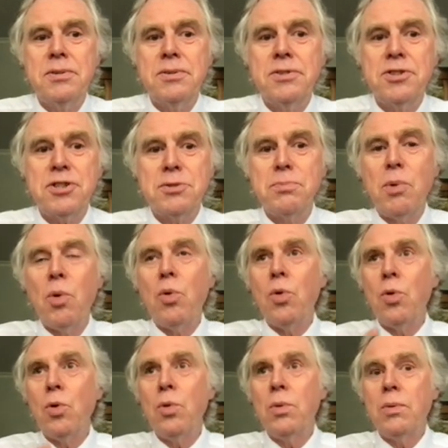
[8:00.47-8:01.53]

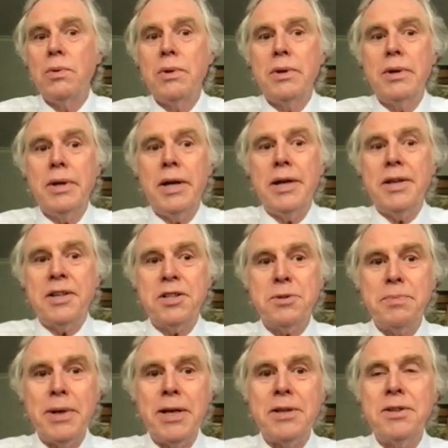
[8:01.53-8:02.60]
small and
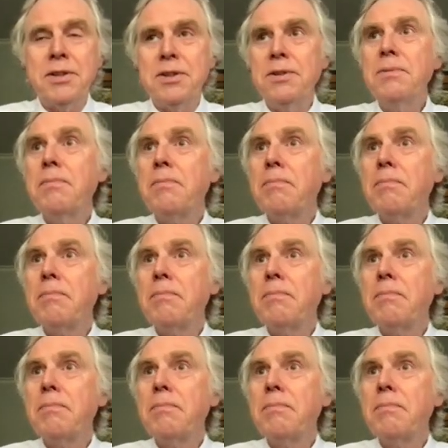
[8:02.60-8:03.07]
expanded,